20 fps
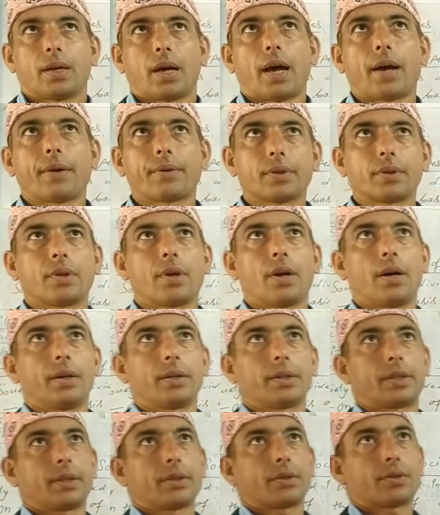after the
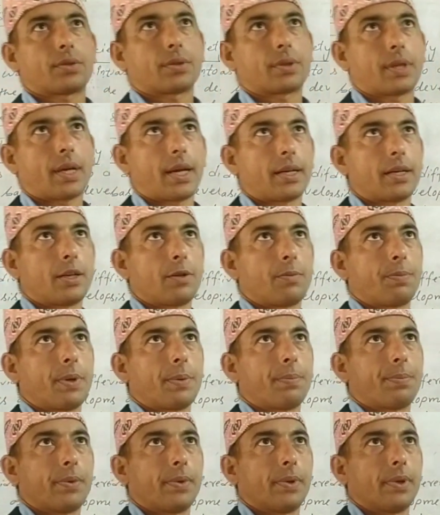hunting society
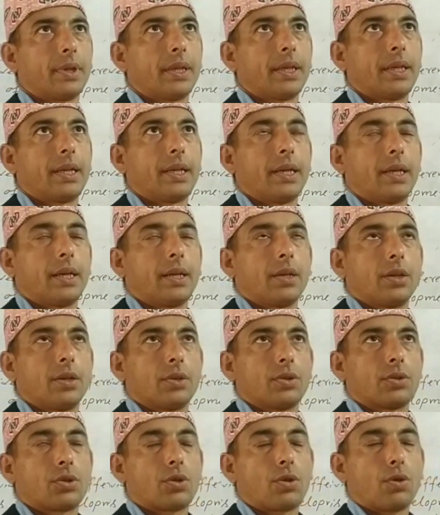people
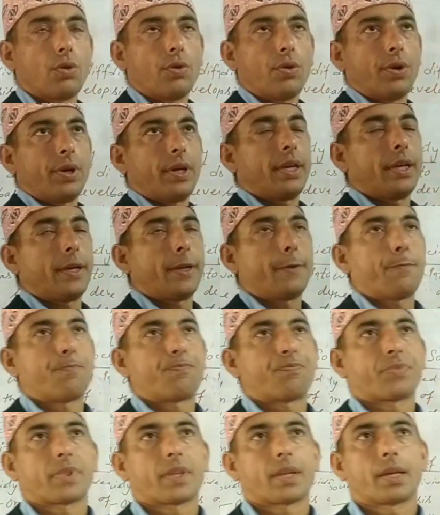
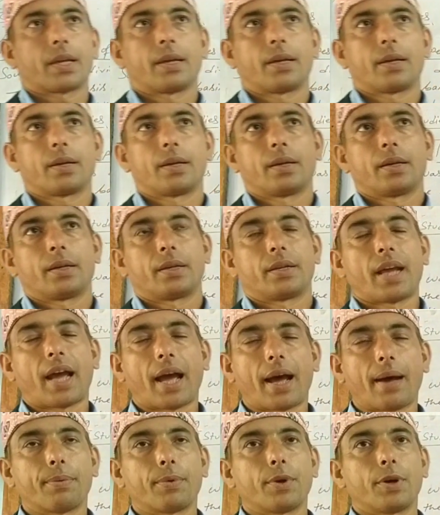slowly
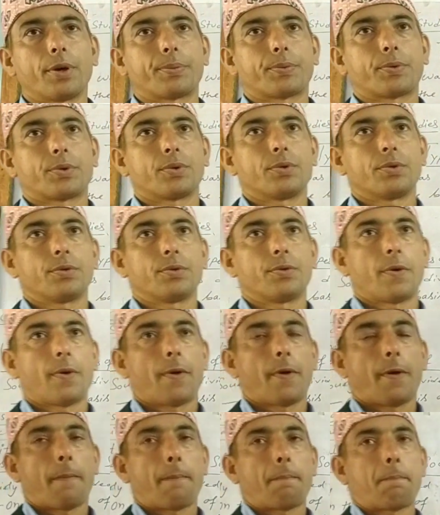develop
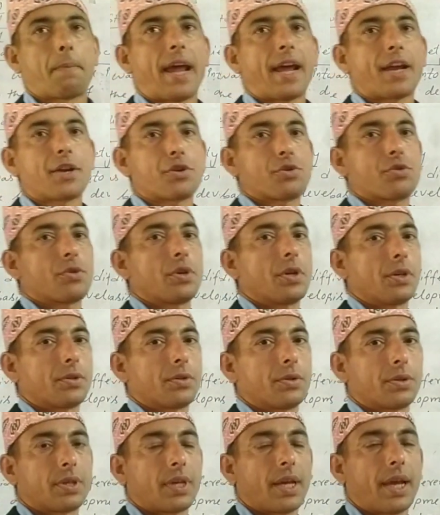to pastoral
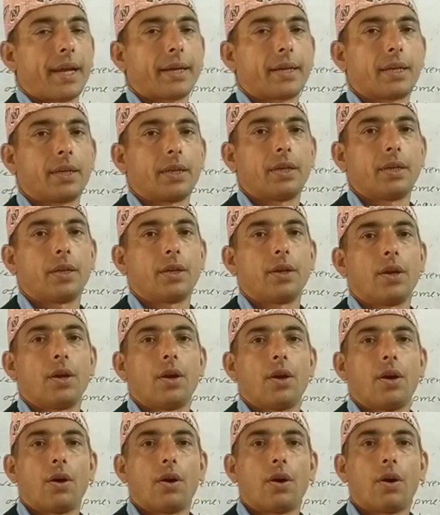society
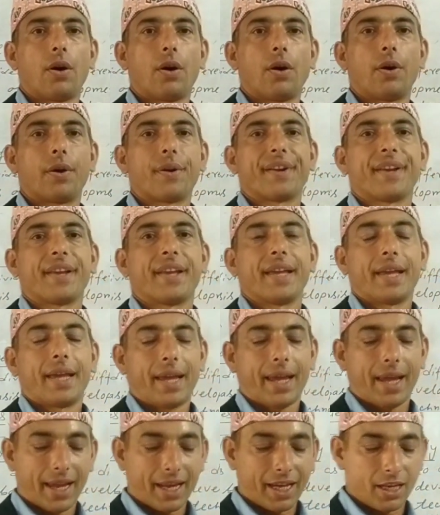
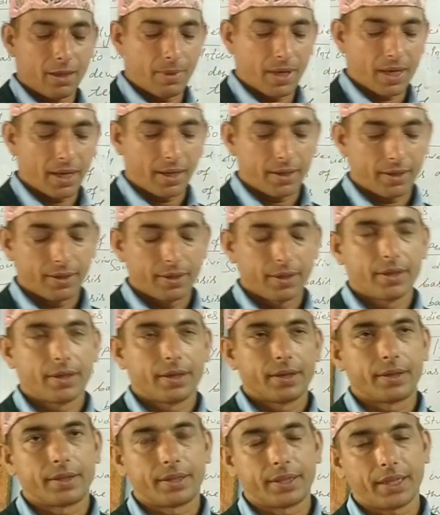or animal
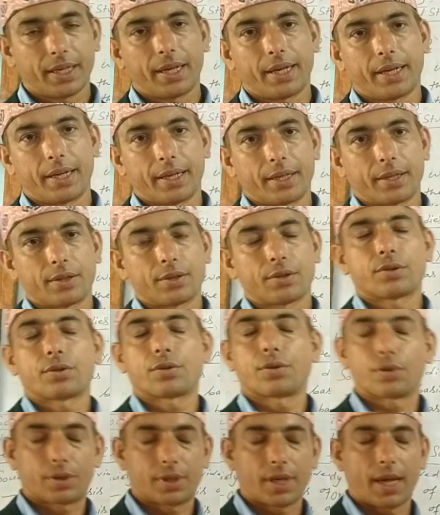rearing
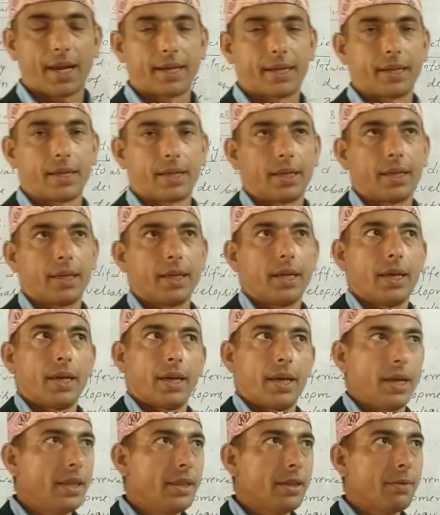society.
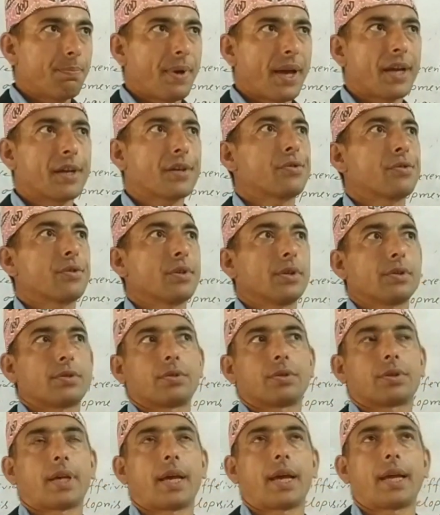In the pastoral
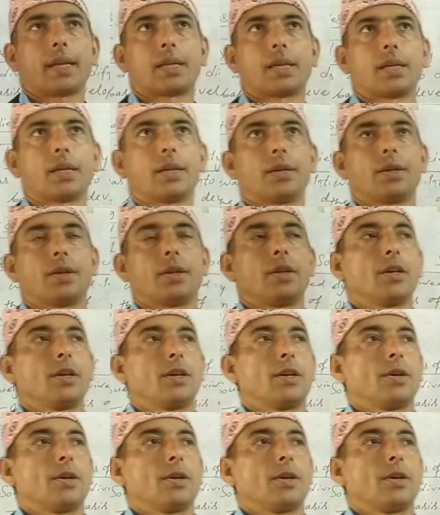society,